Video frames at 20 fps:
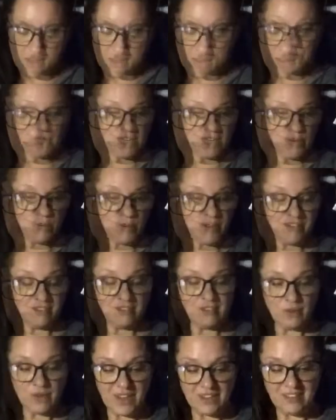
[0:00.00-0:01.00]
anyway,
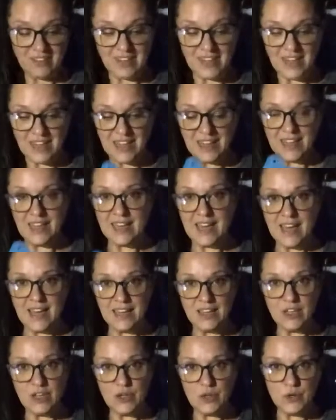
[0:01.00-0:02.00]
so that's another thing I
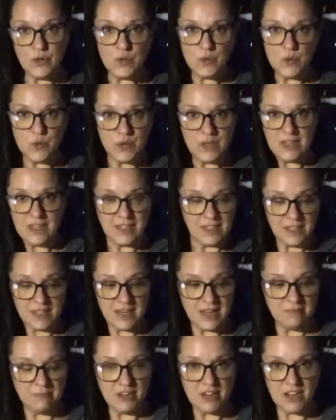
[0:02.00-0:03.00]
do.
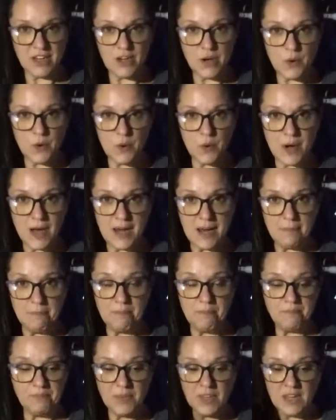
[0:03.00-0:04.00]
I'm gonna go
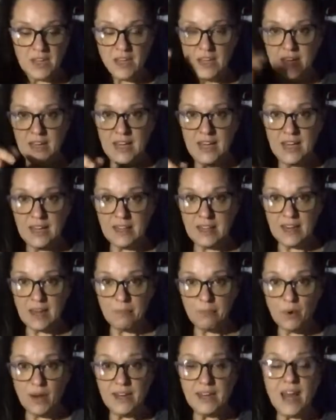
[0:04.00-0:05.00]
heat that
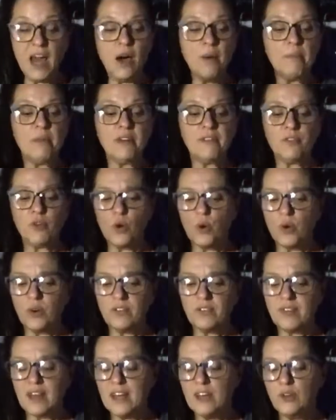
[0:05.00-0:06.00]
up right now, but of
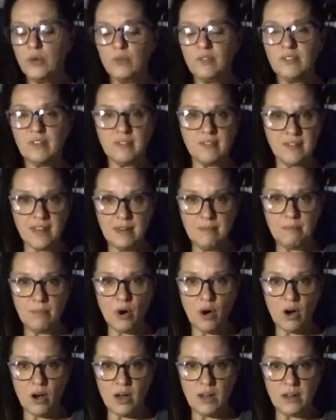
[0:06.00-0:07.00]
course I use the same
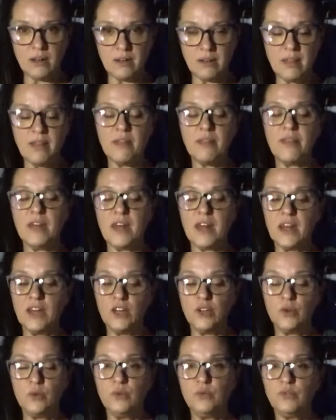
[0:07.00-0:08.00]
pot that I
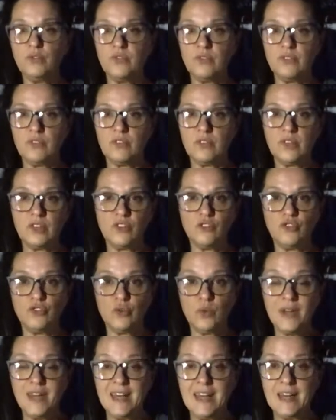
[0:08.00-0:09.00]
use
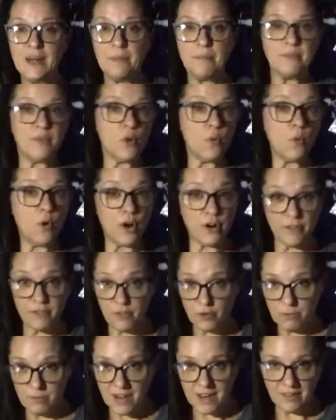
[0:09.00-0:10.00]
to heat up the water
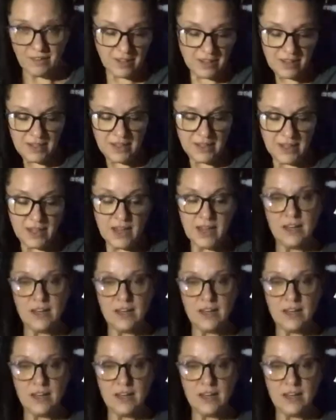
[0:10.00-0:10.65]
for my tea.